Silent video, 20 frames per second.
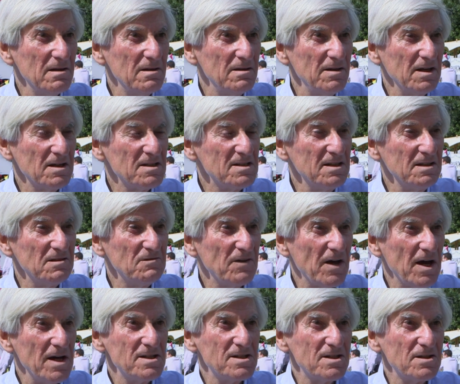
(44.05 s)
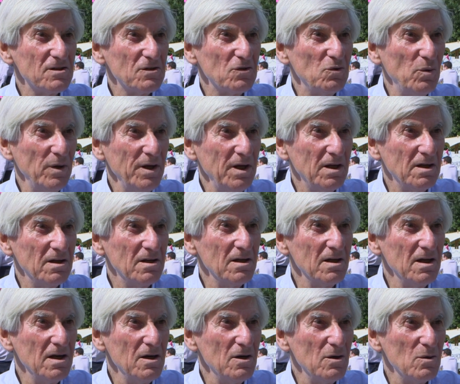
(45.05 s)
thinks the advice to the
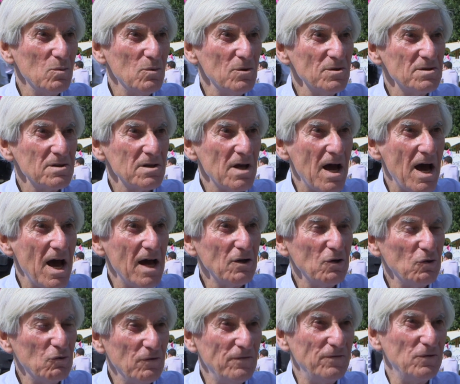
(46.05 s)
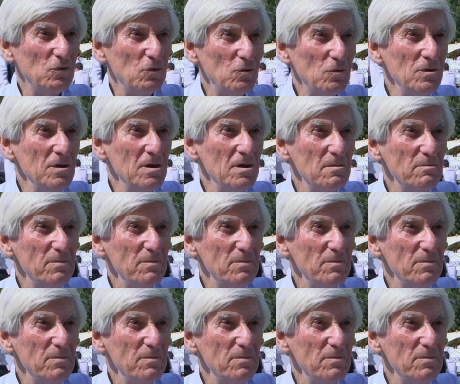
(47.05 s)
Queen was unlawful